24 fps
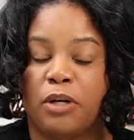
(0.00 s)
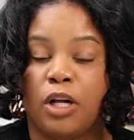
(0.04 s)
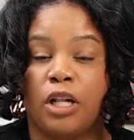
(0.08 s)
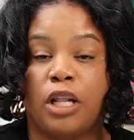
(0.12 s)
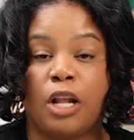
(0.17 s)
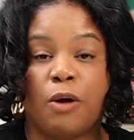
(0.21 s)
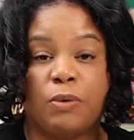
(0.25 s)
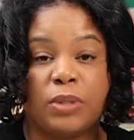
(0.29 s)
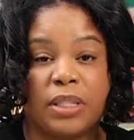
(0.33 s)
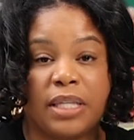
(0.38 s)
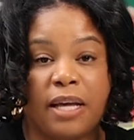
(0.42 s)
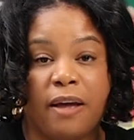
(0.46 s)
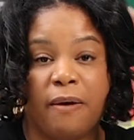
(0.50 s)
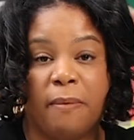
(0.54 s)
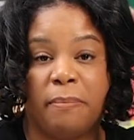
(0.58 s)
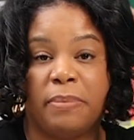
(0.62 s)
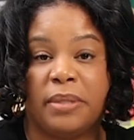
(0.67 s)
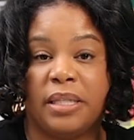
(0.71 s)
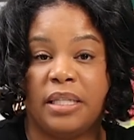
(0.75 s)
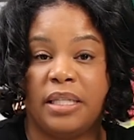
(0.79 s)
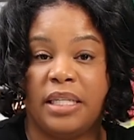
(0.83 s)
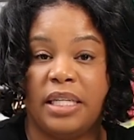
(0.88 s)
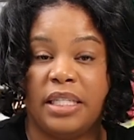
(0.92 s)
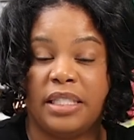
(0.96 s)

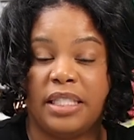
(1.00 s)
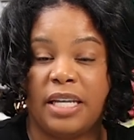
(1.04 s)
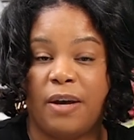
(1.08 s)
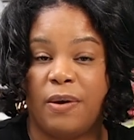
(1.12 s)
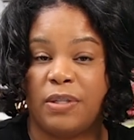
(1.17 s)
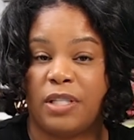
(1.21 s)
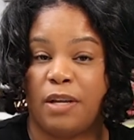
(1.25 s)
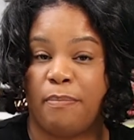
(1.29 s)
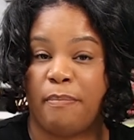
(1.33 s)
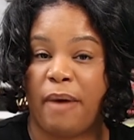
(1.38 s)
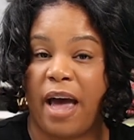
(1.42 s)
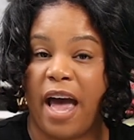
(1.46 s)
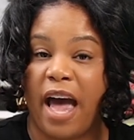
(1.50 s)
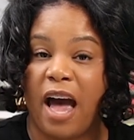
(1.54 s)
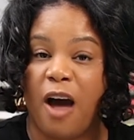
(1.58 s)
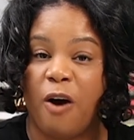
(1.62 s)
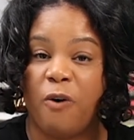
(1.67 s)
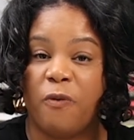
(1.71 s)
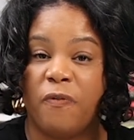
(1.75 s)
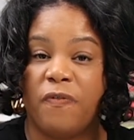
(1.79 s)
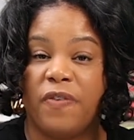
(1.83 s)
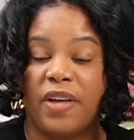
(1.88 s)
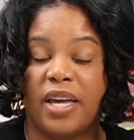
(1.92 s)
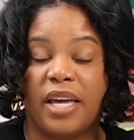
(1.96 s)
Close-up details of my
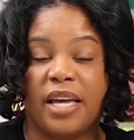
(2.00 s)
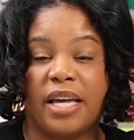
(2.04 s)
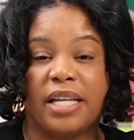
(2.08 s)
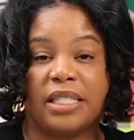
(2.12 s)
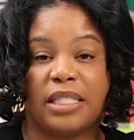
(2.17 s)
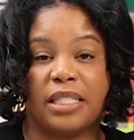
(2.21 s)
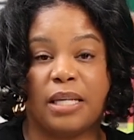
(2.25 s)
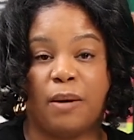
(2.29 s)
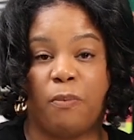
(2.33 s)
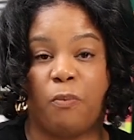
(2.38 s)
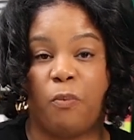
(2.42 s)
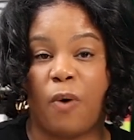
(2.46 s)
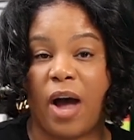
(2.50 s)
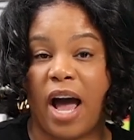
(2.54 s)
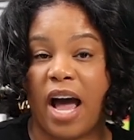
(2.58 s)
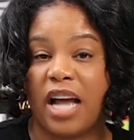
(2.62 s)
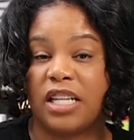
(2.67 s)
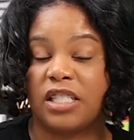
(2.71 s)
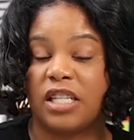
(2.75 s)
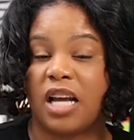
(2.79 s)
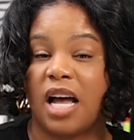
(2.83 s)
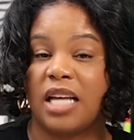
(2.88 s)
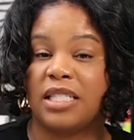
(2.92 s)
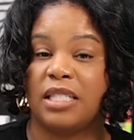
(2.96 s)
outfit, some
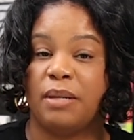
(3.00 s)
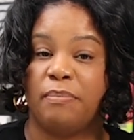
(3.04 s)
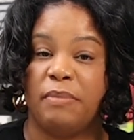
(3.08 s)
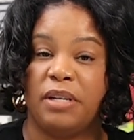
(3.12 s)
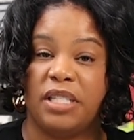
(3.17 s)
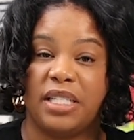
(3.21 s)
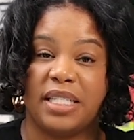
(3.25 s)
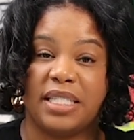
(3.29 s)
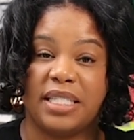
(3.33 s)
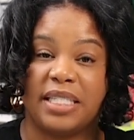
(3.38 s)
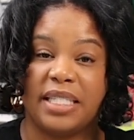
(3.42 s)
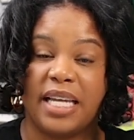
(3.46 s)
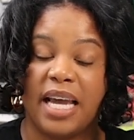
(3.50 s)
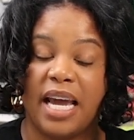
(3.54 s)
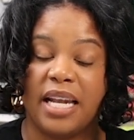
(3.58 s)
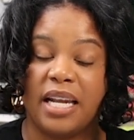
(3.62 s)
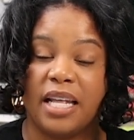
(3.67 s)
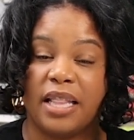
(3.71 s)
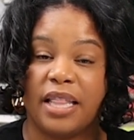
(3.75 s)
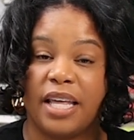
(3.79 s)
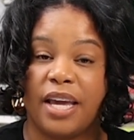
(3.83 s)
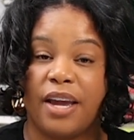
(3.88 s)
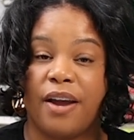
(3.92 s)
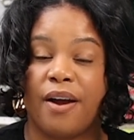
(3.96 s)
wide shots of me just
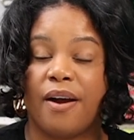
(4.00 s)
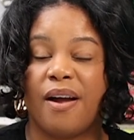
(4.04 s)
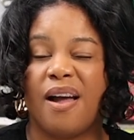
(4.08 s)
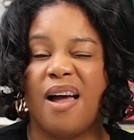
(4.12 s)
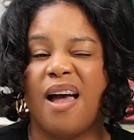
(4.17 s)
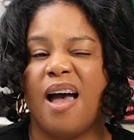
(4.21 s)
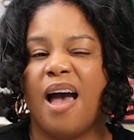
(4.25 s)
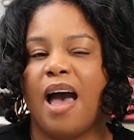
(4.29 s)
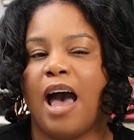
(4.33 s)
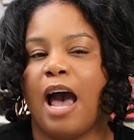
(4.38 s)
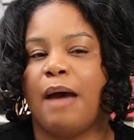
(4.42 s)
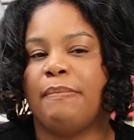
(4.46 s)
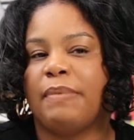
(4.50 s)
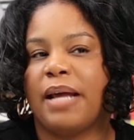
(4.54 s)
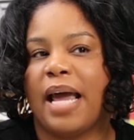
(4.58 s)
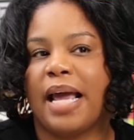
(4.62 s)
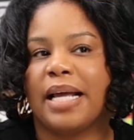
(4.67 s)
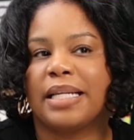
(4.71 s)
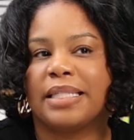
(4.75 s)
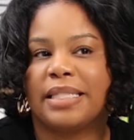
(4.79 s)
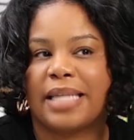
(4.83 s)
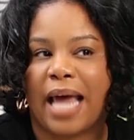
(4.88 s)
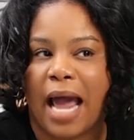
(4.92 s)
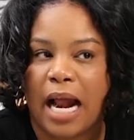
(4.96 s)
standing there. I'm not
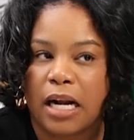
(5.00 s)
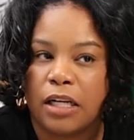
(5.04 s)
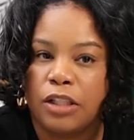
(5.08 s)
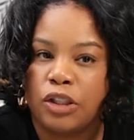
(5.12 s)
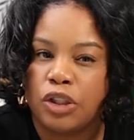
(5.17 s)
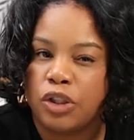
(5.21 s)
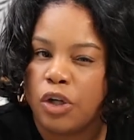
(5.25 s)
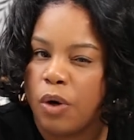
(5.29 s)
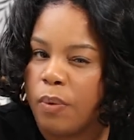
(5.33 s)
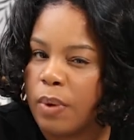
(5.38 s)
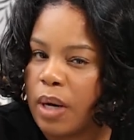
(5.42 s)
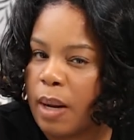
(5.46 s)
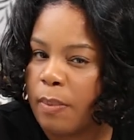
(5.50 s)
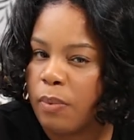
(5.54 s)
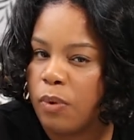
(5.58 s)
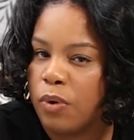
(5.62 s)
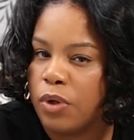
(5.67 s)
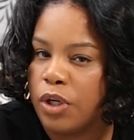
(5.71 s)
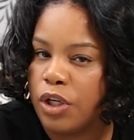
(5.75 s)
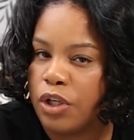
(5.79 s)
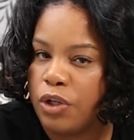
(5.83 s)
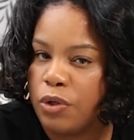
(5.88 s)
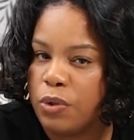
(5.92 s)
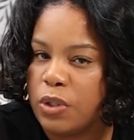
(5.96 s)
exactly sure what I'm
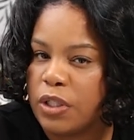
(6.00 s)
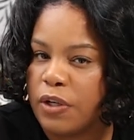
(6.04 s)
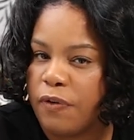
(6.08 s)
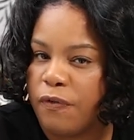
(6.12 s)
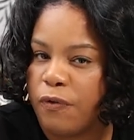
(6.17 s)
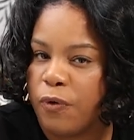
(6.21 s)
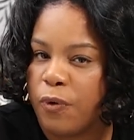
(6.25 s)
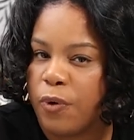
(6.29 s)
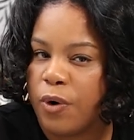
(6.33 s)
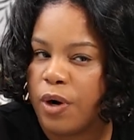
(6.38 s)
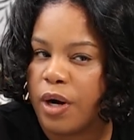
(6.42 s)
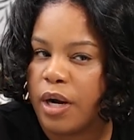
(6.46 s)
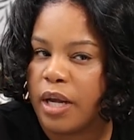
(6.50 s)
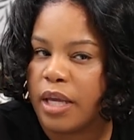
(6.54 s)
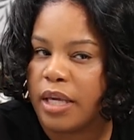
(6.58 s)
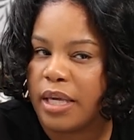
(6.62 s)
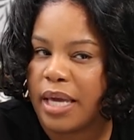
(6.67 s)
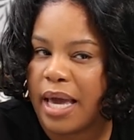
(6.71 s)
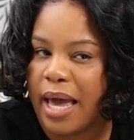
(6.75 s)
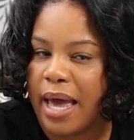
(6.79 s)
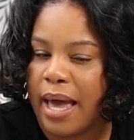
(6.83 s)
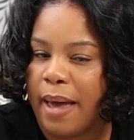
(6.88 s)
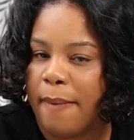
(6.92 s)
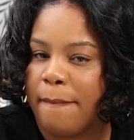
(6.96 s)
going to use it for
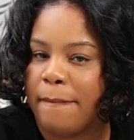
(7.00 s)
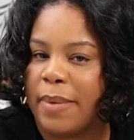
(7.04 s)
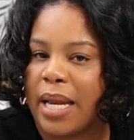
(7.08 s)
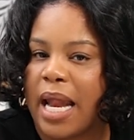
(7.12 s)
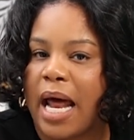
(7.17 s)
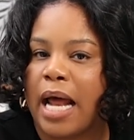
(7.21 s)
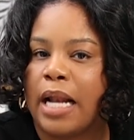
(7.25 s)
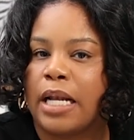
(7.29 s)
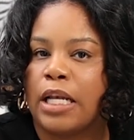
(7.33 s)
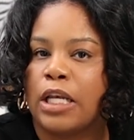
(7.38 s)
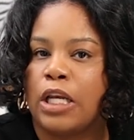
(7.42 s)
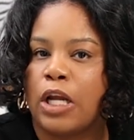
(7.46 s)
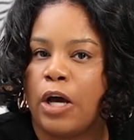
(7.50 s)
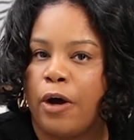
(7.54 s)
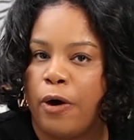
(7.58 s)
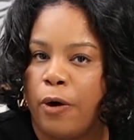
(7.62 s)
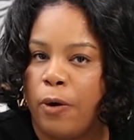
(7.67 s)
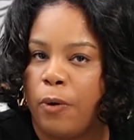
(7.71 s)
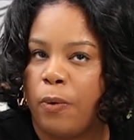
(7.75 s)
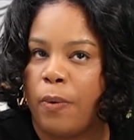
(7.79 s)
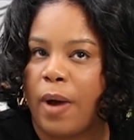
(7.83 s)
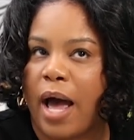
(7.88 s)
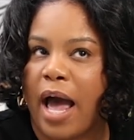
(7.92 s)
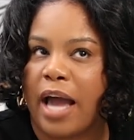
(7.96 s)
yet, but I
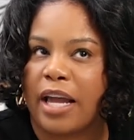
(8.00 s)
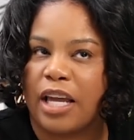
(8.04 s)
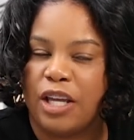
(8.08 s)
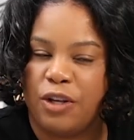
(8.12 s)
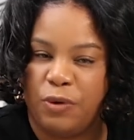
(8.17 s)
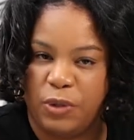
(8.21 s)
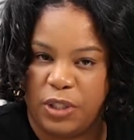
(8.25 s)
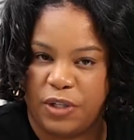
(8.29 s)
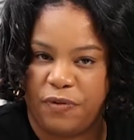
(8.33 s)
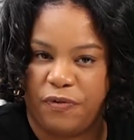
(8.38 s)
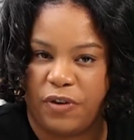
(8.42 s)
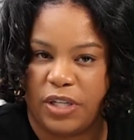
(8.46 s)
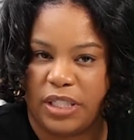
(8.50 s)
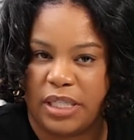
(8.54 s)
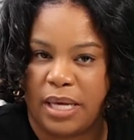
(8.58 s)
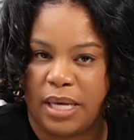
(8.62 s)
know I can use it for